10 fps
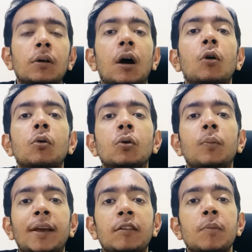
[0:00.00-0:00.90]
how to
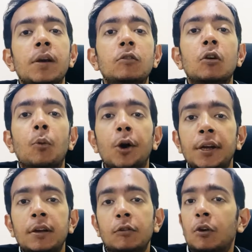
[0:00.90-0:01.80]
maximize your
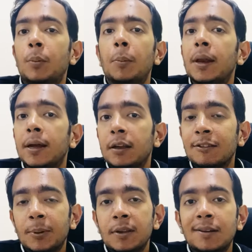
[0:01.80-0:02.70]
points from American
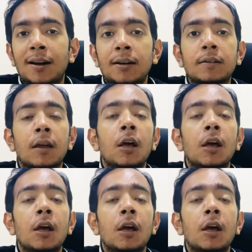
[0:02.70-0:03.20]
Express cards.